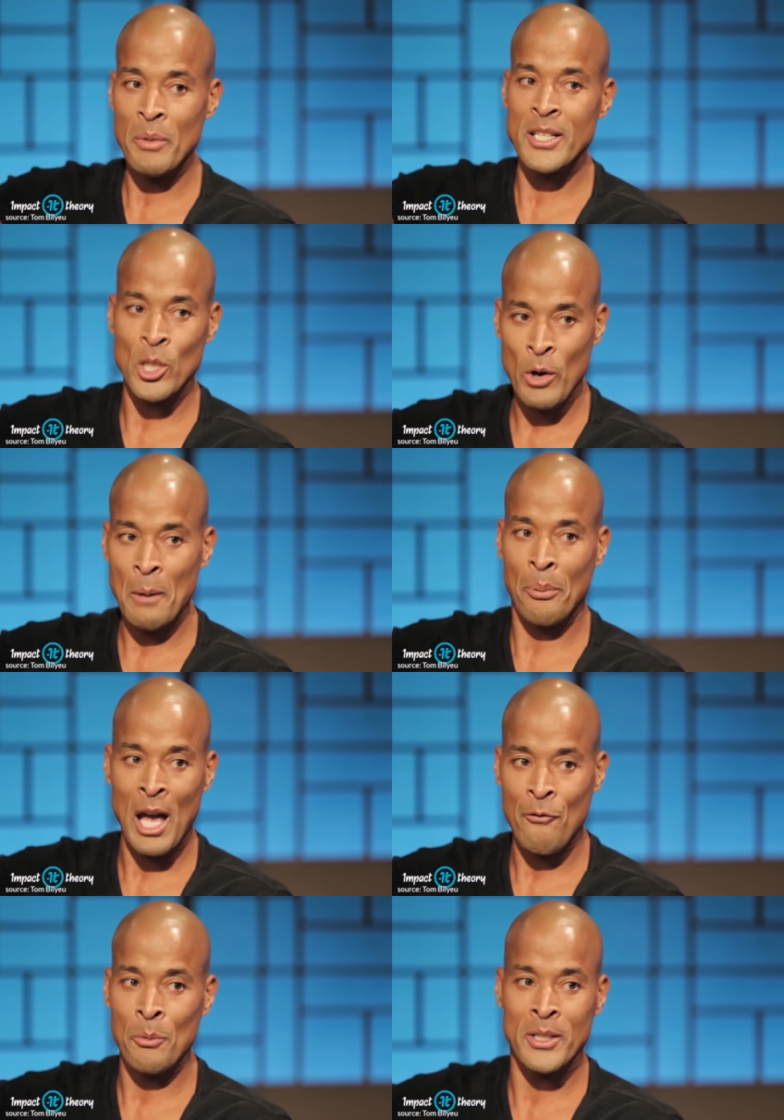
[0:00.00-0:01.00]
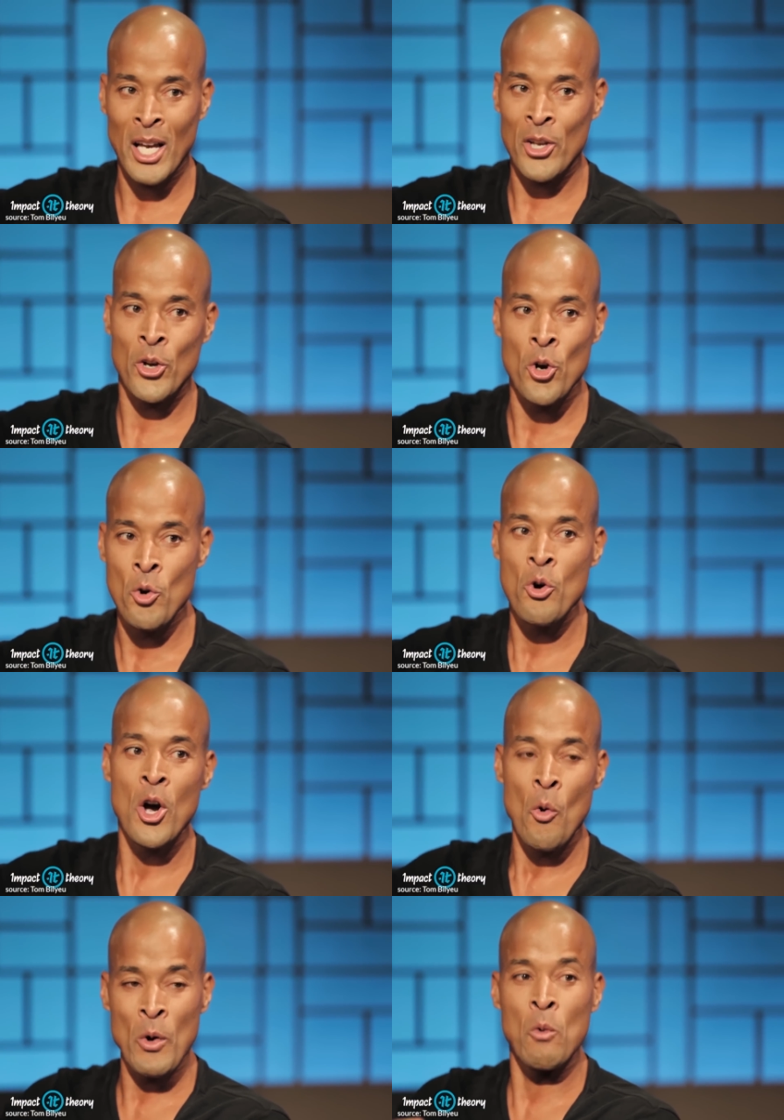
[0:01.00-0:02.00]
media is a great platform to tell you who
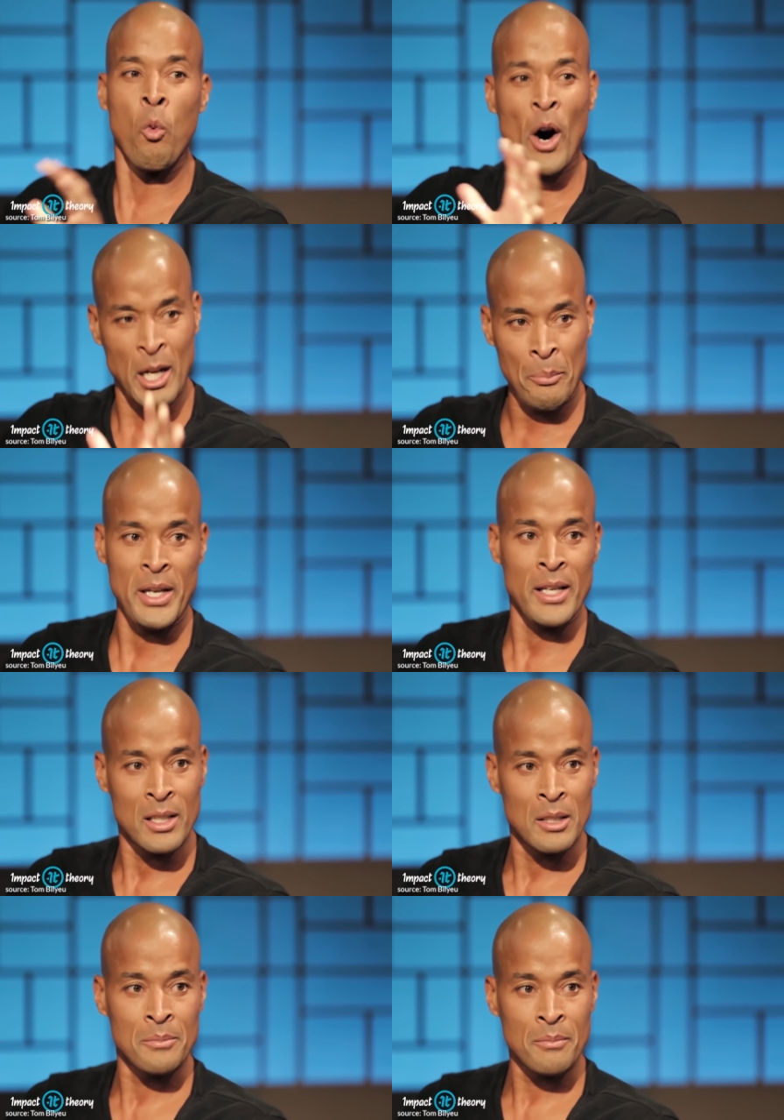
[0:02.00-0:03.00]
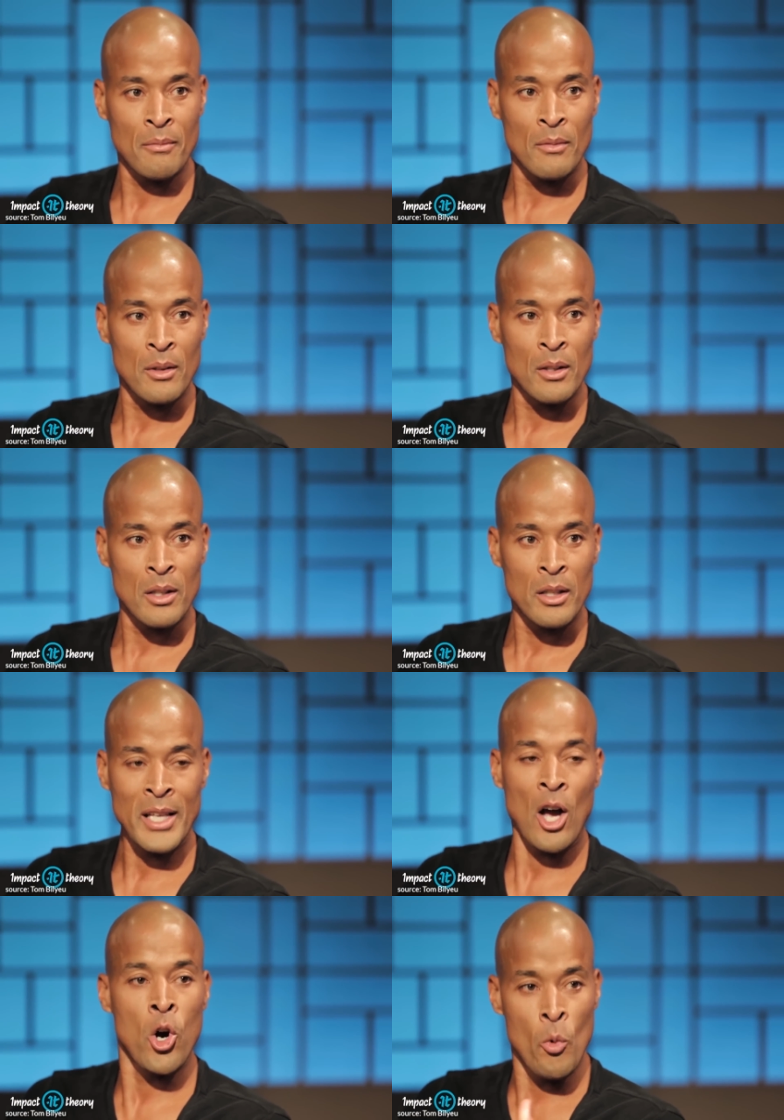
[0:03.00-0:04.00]
we want to be,
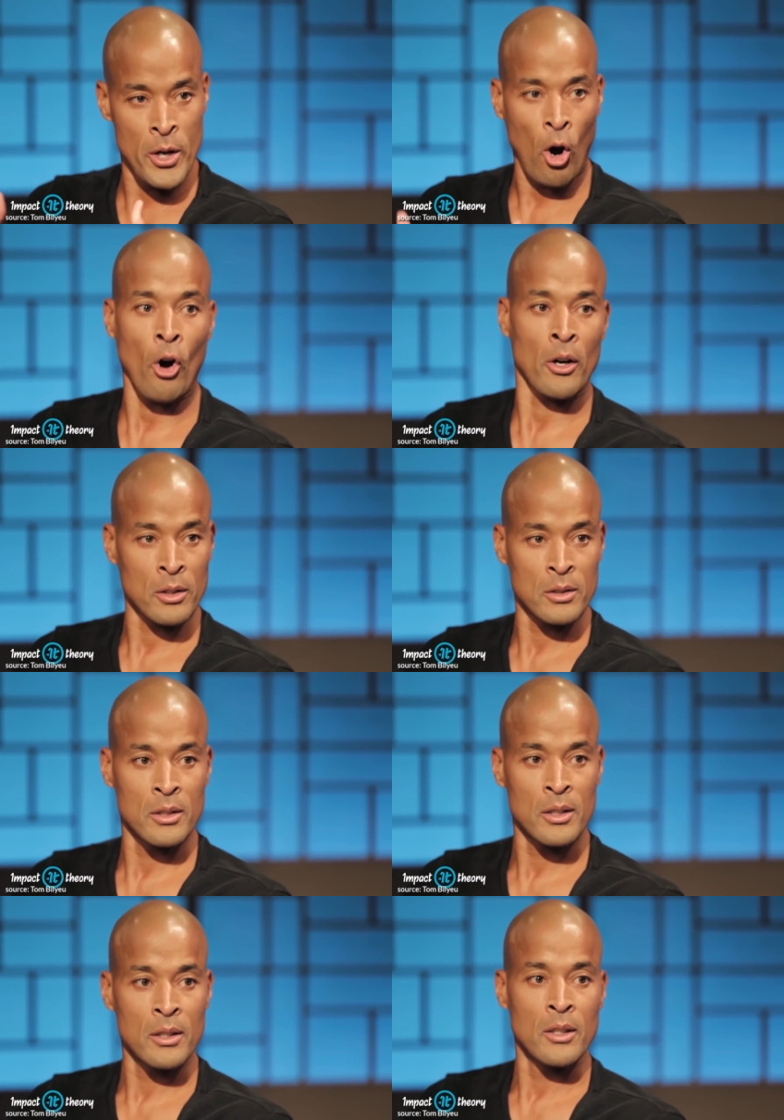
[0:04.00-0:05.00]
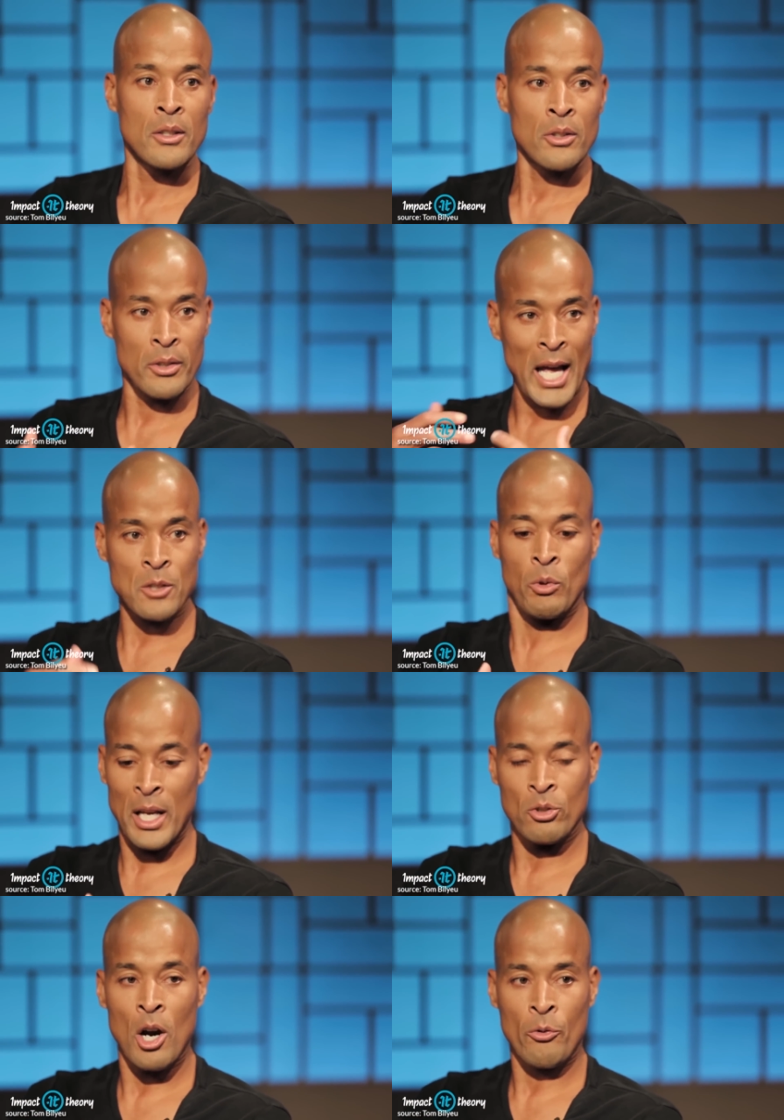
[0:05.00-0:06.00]
not who we are. So that's where
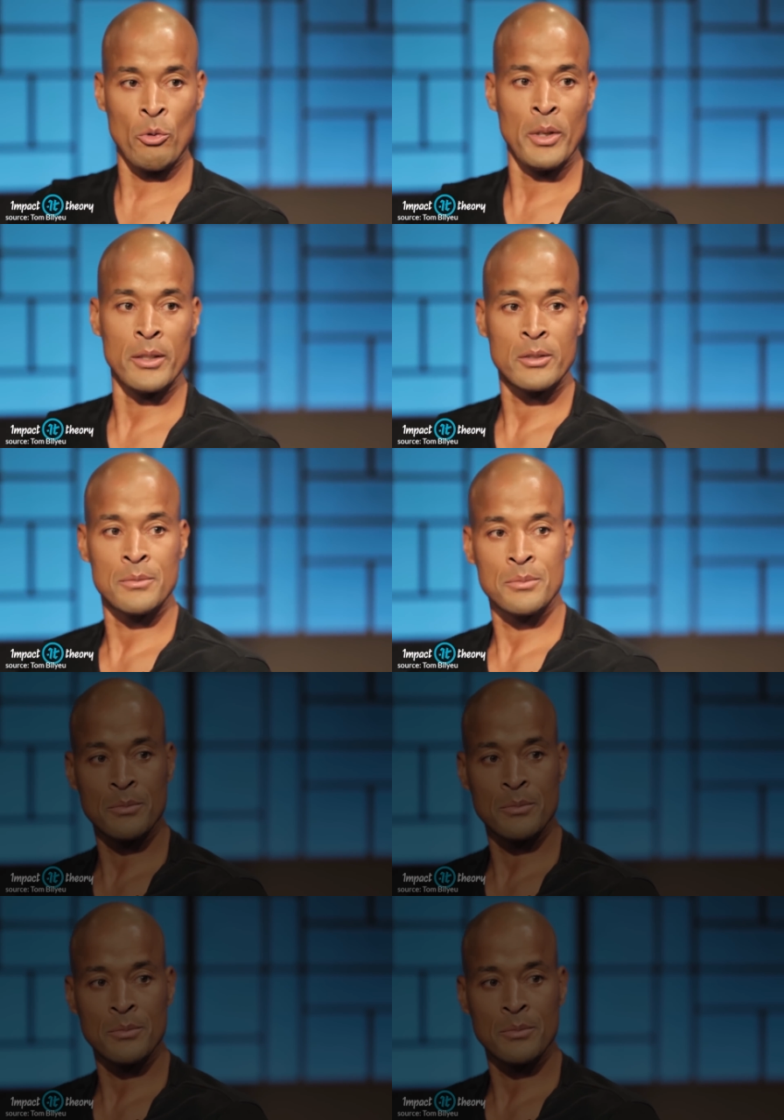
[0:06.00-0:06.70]
that dark room is.